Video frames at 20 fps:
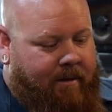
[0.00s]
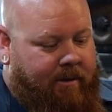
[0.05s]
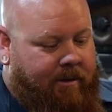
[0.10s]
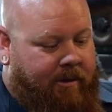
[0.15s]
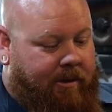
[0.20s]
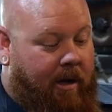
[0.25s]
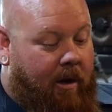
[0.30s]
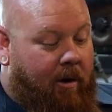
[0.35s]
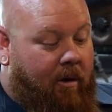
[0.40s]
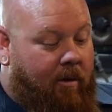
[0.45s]

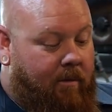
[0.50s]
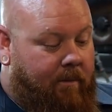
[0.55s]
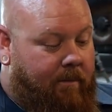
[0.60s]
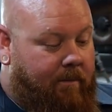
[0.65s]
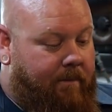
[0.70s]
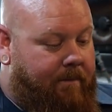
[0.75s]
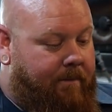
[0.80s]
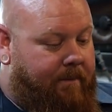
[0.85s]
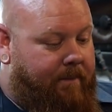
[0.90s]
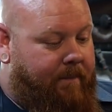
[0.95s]

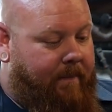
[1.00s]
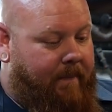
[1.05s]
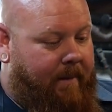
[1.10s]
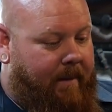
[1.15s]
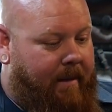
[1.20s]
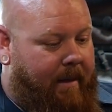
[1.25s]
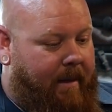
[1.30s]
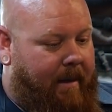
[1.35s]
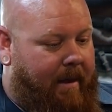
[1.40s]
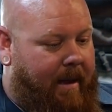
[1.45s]
So
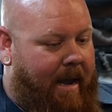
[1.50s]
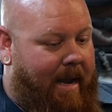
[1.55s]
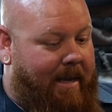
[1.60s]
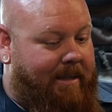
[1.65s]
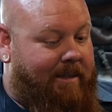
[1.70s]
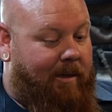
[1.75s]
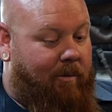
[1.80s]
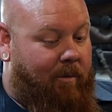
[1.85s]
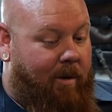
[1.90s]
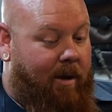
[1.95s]
I
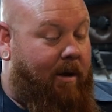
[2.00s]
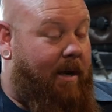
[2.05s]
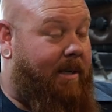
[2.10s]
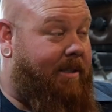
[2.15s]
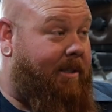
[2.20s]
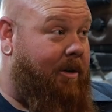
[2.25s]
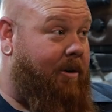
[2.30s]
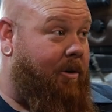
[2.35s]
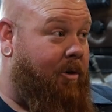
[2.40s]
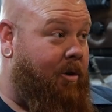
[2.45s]
said,
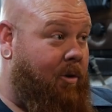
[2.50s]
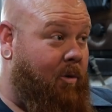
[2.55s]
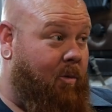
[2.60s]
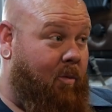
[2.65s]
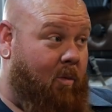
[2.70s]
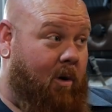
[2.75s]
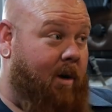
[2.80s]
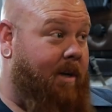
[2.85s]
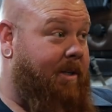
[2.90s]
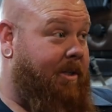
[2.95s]
do
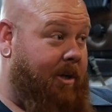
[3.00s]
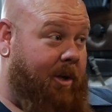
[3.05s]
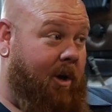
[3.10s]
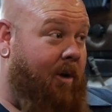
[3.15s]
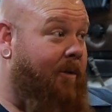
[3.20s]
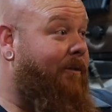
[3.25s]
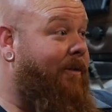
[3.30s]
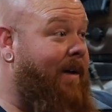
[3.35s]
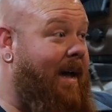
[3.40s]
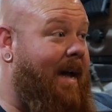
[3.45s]
you want it to
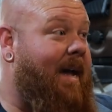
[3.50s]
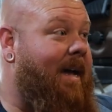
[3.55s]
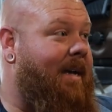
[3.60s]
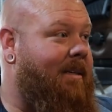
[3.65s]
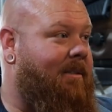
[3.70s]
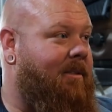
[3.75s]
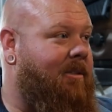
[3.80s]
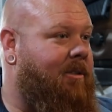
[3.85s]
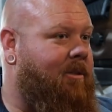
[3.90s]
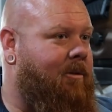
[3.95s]
go
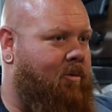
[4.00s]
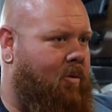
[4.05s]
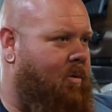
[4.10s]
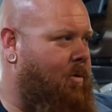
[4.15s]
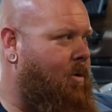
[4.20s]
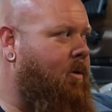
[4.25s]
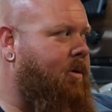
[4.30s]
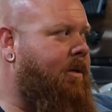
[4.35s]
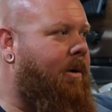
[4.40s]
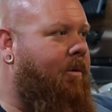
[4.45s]
fast? And she was, well,
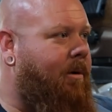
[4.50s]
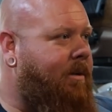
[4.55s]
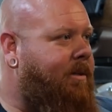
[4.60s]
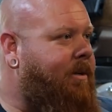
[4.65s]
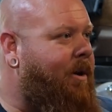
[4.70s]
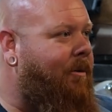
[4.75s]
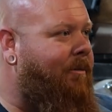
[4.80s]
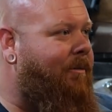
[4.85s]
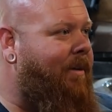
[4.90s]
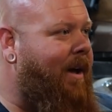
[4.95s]
of course I want it
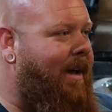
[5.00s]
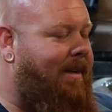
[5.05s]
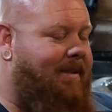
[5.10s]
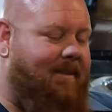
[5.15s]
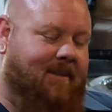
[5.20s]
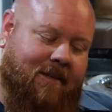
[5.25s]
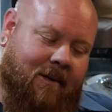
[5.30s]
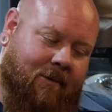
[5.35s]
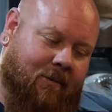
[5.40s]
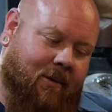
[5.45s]
to go
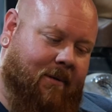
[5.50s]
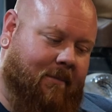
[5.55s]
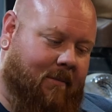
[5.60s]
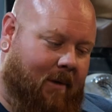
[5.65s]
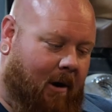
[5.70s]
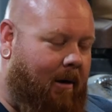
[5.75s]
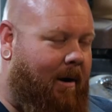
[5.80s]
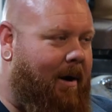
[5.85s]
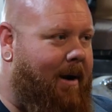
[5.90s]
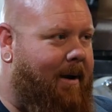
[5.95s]
fast. I said, well,
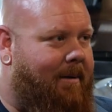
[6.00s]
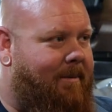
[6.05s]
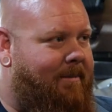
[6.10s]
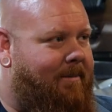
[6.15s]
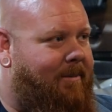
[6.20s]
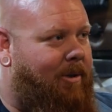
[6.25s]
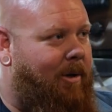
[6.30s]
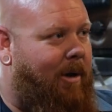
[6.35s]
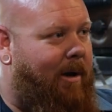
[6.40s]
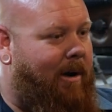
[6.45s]
all right.
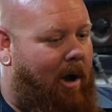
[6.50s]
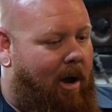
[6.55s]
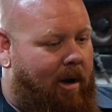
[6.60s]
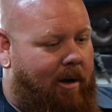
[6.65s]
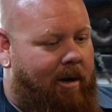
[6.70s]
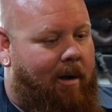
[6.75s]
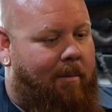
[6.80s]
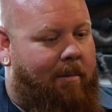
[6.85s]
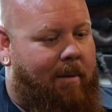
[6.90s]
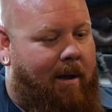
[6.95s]
So I
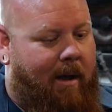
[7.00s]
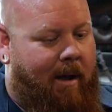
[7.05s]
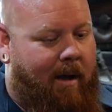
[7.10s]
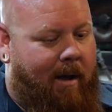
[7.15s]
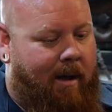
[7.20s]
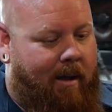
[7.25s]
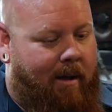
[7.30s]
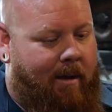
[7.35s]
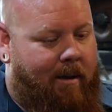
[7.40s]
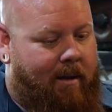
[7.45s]
called
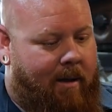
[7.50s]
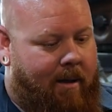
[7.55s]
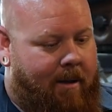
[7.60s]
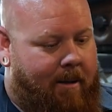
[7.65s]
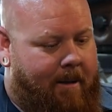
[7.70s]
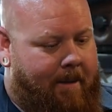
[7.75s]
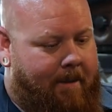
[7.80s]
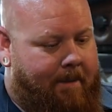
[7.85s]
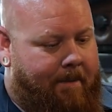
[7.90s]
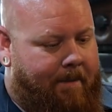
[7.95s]
up
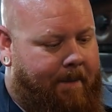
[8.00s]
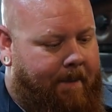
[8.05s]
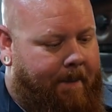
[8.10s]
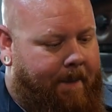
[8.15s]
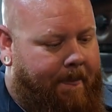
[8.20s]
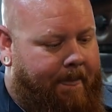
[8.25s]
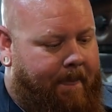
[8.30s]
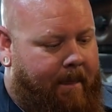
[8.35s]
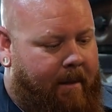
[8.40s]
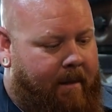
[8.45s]

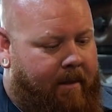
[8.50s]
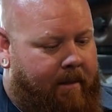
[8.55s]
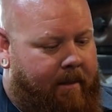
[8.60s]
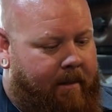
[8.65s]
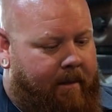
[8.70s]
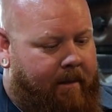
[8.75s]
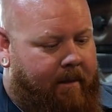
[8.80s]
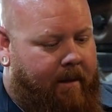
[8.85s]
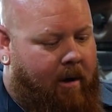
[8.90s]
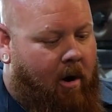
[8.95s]

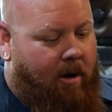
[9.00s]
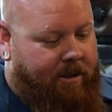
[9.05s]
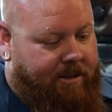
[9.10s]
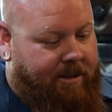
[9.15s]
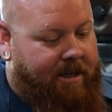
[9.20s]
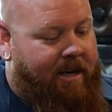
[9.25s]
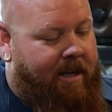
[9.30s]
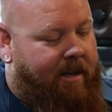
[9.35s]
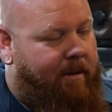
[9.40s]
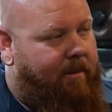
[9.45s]

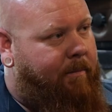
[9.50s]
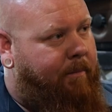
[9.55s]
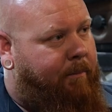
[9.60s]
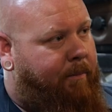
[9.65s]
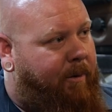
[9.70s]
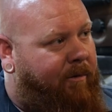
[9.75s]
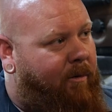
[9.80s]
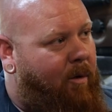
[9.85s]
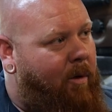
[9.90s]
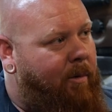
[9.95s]

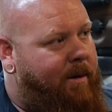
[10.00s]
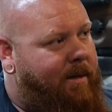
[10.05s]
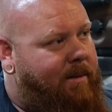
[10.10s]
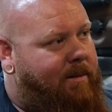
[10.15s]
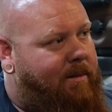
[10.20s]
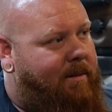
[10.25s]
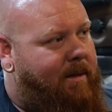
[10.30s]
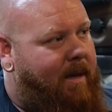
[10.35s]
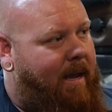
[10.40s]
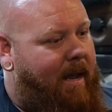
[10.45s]
RCD
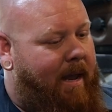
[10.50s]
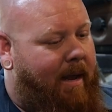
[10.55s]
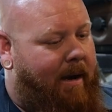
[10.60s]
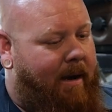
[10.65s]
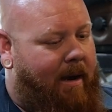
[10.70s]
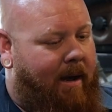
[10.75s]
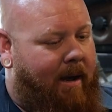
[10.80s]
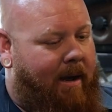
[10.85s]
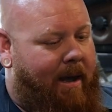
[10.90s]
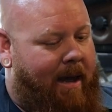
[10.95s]
Performance
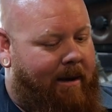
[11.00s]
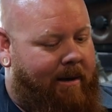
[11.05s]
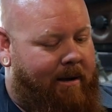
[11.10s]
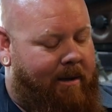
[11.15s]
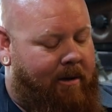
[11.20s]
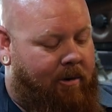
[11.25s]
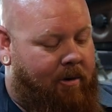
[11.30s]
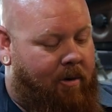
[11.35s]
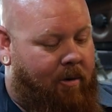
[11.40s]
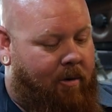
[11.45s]
and out of
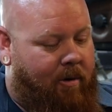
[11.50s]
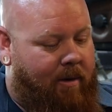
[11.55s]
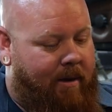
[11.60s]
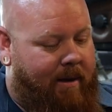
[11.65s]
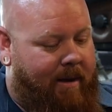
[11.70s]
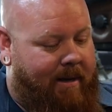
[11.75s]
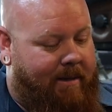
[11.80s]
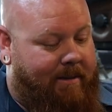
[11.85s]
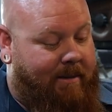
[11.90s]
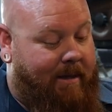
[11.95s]

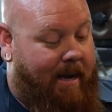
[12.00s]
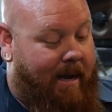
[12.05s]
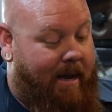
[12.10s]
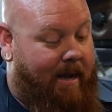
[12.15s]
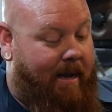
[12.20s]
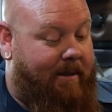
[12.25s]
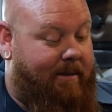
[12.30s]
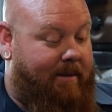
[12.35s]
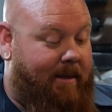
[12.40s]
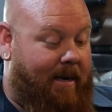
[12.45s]
Illinois, and I said,
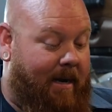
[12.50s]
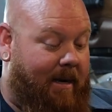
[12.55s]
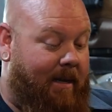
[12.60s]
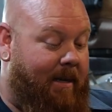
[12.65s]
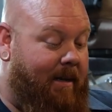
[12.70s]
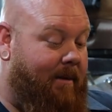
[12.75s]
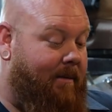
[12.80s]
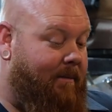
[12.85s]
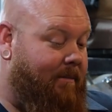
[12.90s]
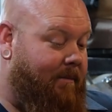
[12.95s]
hey, I
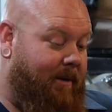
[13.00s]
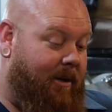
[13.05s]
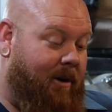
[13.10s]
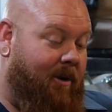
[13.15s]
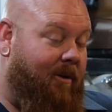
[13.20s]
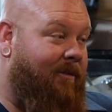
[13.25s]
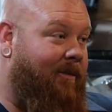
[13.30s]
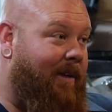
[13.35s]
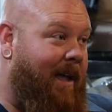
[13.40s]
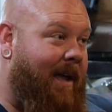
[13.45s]
need, you
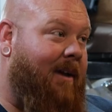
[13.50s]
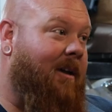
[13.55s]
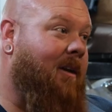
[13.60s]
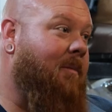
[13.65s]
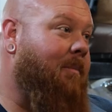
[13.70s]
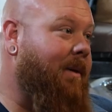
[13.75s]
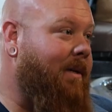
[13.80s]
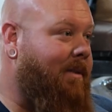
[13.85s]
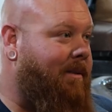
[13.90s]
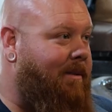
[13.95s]
know, fly
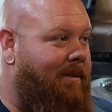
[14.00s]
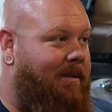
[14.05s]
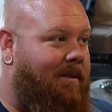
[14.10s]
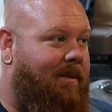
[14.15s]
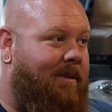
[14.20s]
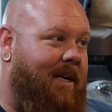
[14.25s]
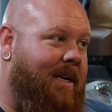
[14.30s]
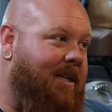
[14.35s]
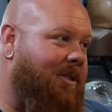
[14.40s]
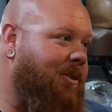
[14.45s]
cut
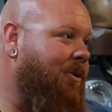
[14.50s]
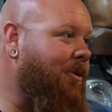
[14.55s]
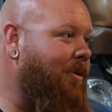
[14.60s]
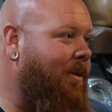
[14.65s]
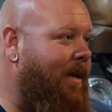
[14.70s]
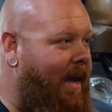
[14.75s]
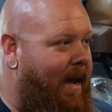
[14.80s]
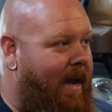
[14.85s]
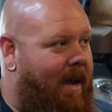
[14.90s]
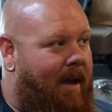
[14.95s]
pistons, stage 2
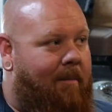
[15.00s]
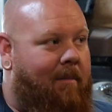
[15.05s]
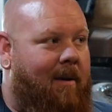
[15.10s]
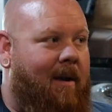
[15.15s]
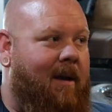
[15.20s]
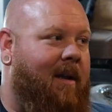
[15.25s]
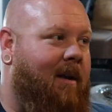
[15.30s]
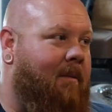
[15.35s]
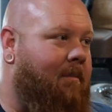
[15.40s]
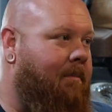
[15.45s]
cam, I
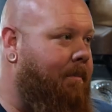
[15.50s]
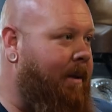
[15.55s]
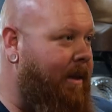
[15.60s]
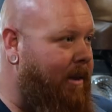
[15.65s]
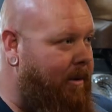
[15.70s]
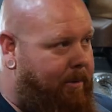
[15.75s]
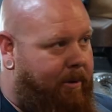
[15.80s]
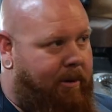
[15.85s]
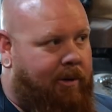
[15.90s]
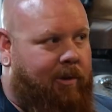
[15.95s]
need
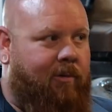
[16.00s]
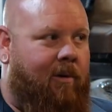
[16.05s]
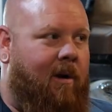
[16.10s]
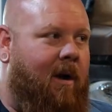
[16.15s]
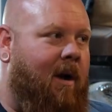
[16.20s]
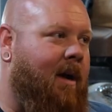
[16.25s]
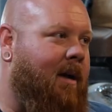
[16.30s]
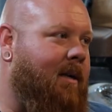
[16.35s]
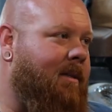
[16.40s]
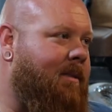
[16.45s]
billet push
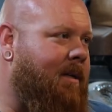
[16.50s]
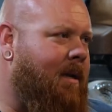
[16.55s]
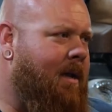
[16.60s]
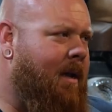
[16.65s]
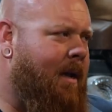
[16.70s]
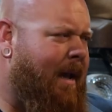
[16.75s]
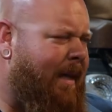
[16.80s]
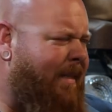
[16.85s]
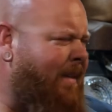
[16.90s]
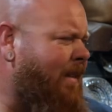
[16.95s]
rods.
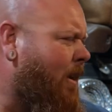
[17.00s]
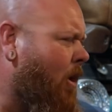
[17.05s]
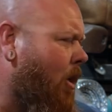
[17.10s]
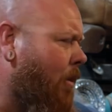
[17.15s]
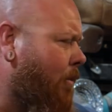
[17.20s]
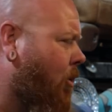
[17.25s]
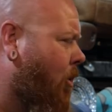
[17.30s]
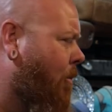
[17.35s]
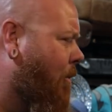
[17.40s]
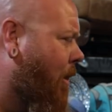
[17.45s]
I think they
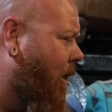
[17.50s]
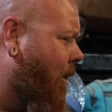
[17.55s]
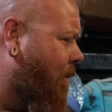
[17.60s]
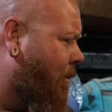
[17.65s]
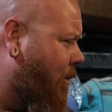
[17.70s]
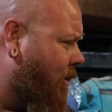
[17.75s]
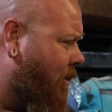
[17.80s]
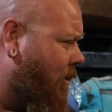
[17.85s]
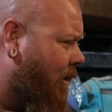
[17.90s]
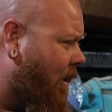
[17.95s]
call them chromoly
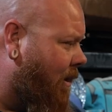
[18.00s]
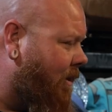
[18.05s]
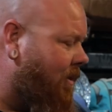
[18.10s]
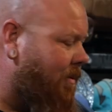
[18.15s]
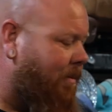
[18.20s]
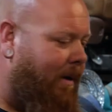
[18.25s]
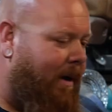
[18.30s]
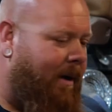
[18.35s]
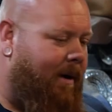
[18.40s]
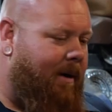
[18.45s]
push
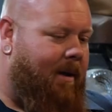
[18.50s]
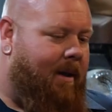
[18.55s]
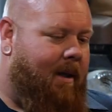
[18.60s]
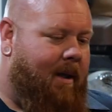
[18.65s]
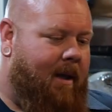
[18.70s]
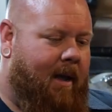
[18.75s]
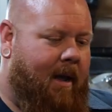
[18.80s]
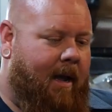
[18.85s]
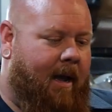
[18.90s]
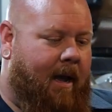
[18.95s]
rods, but
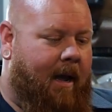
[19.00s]
yeah.